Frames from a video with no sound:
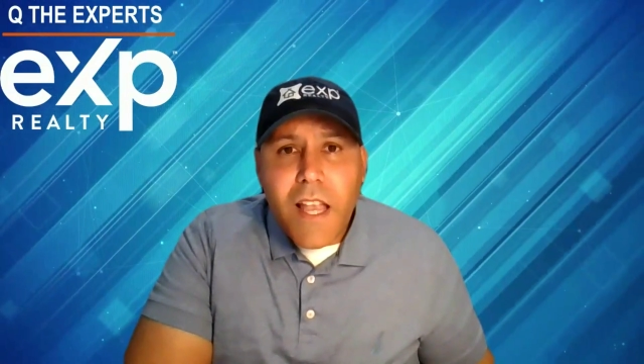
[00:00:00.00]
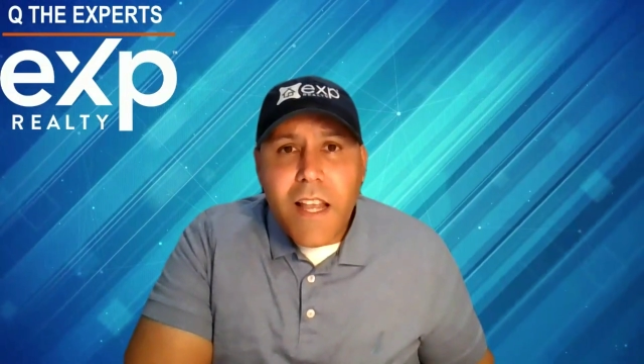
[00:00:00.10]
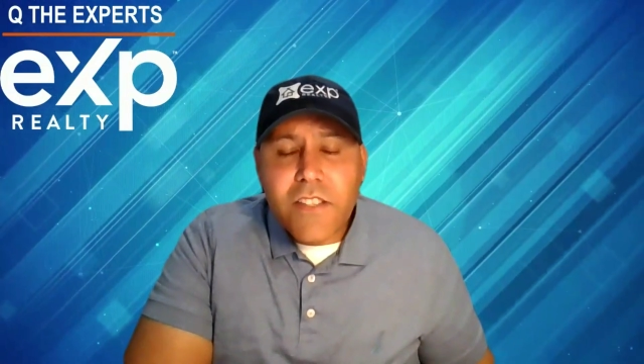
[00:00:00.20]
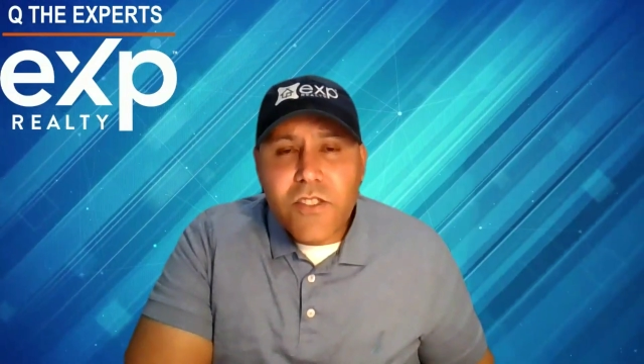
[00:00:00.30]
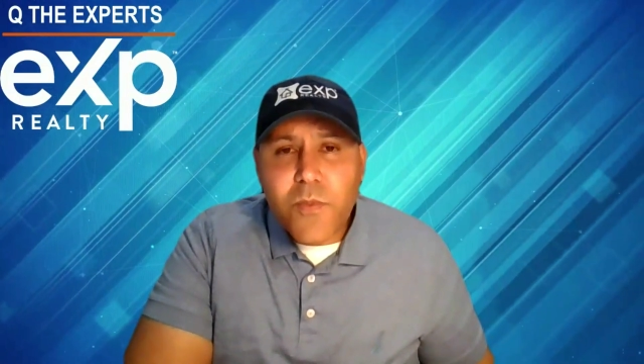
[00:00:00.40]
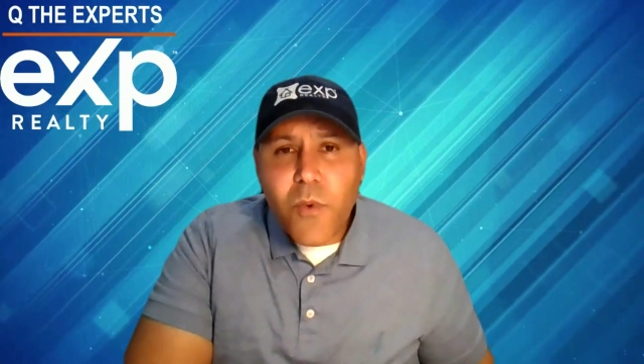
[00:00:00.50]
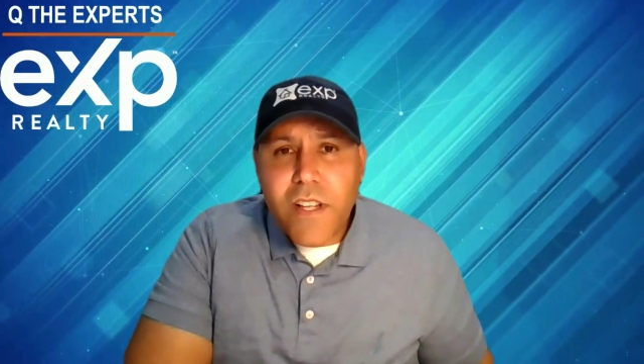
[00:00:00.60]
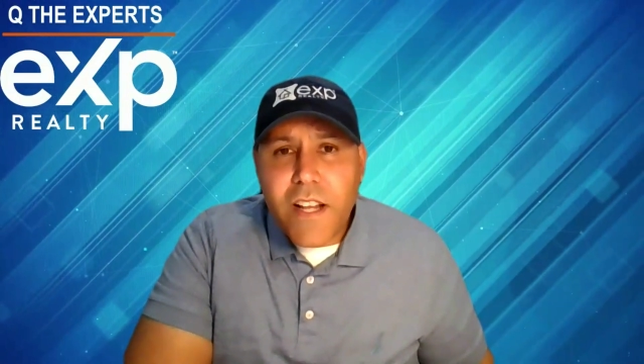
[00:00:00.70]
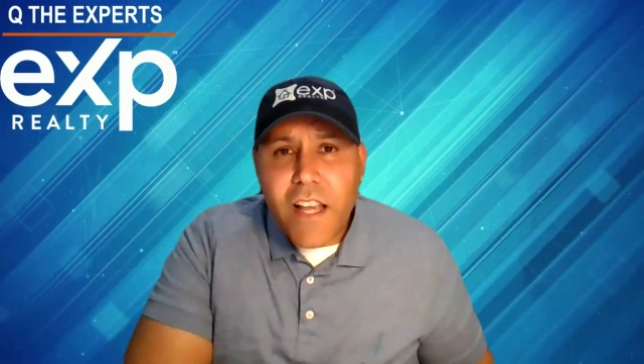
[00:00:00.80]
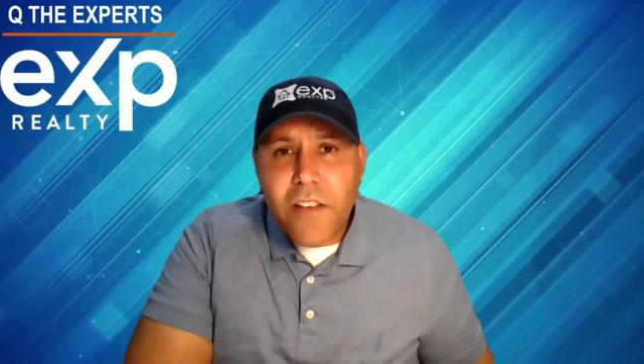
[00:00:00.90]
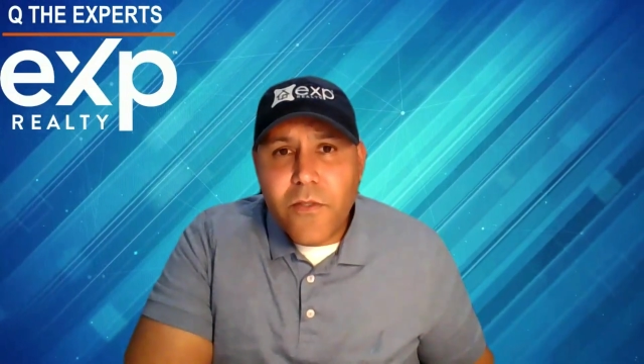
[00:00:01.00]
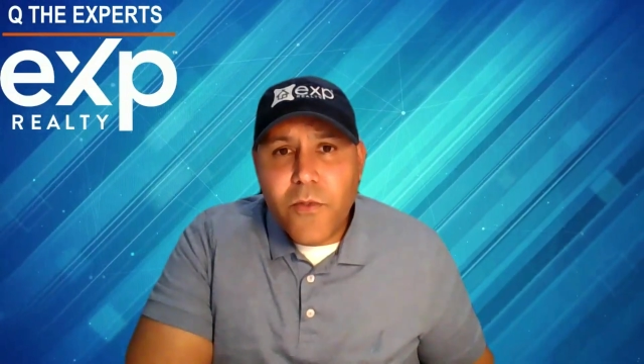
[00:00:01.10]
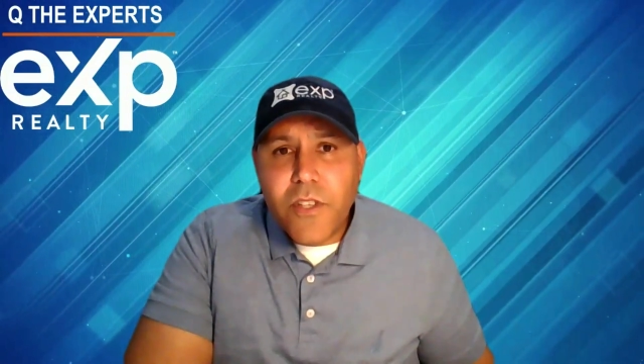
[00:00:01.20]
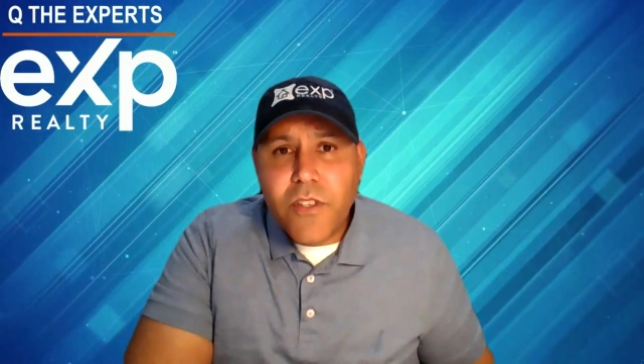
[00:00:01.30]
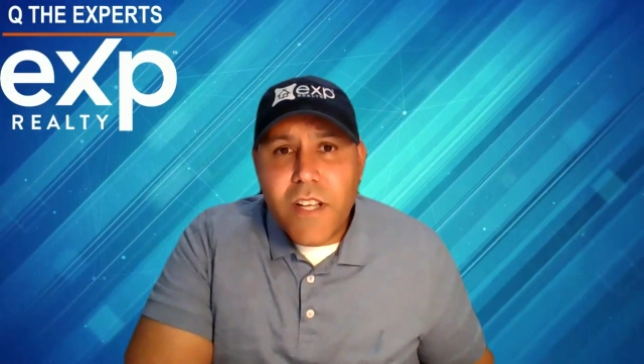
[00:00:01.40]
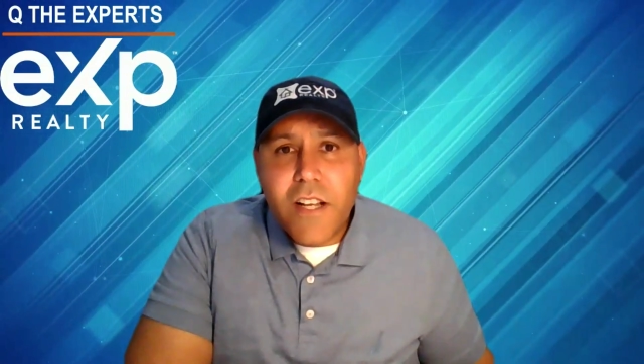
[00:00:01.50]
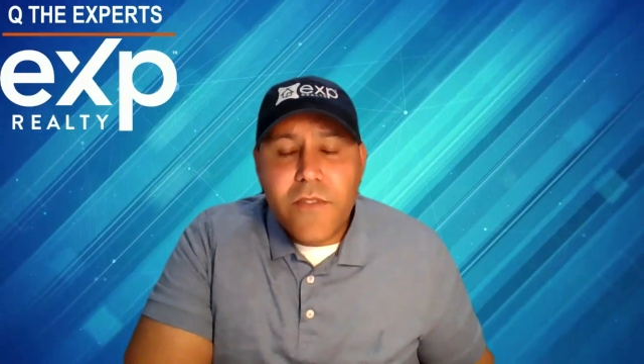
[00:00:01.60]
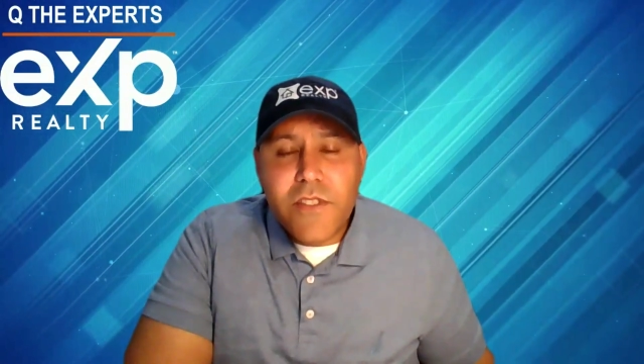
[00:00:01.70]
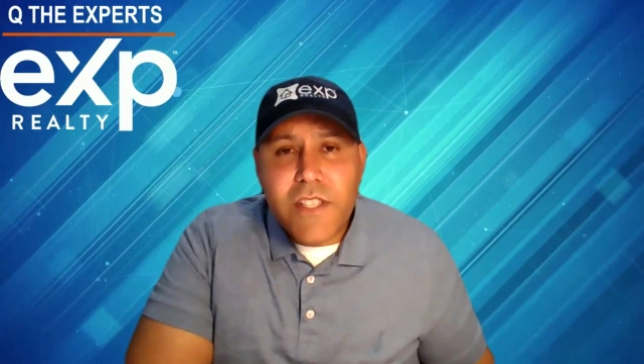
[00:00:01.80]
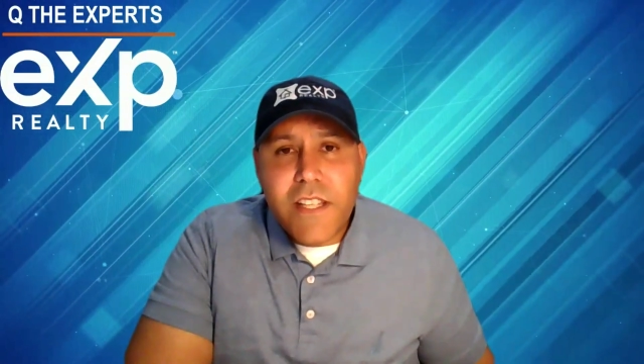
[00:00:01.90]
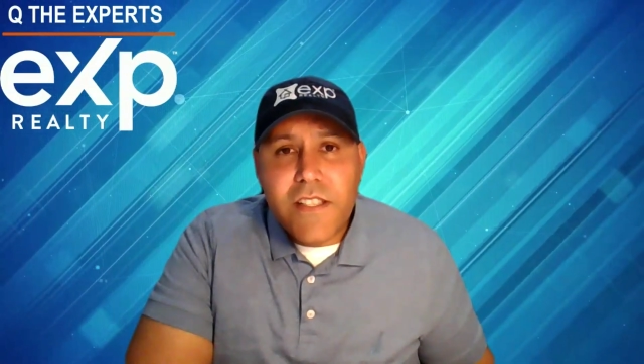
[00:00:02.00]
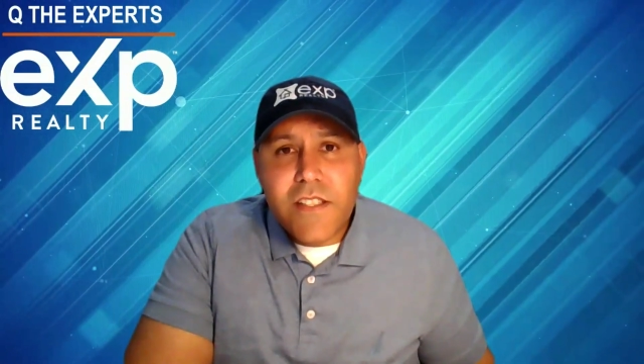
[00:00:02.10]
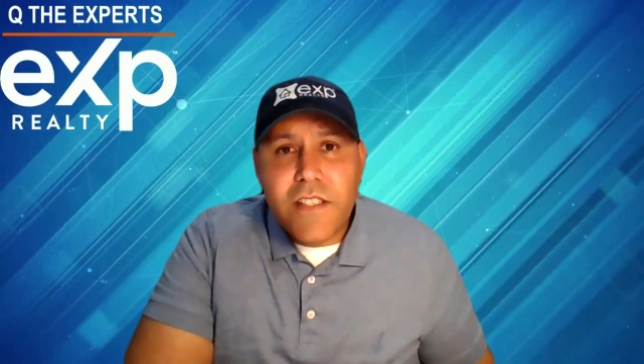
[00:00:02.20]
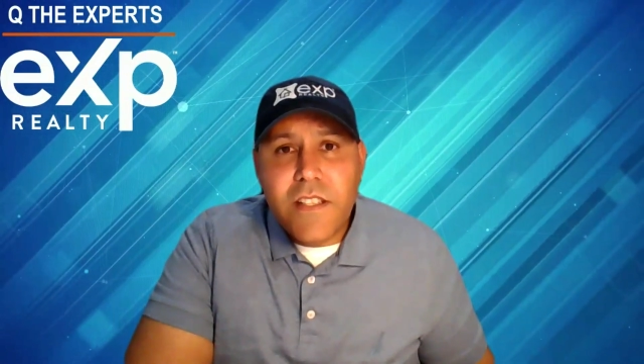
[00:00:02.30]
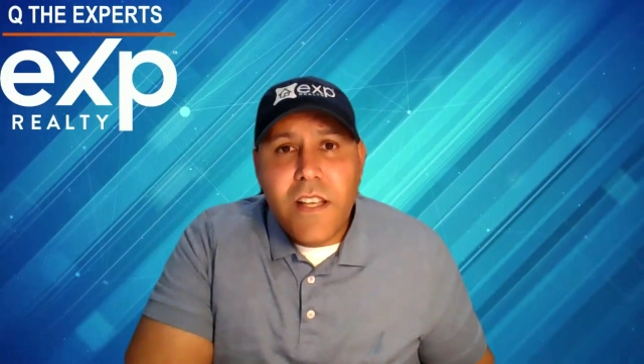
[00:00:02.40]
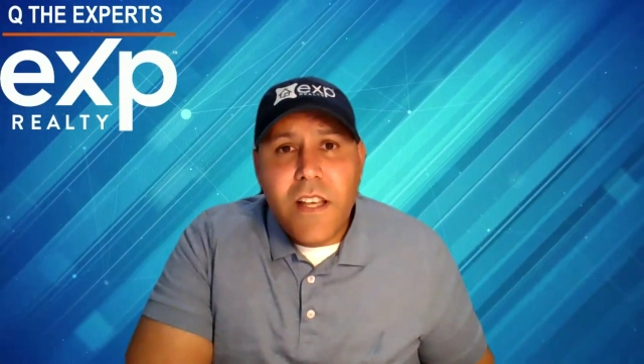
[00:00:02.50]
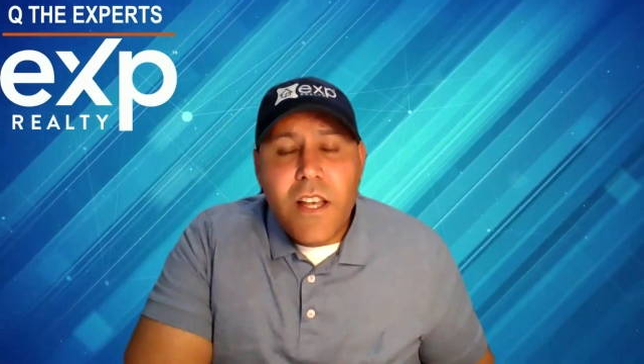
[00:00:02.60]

And I just wanted to have a real conversation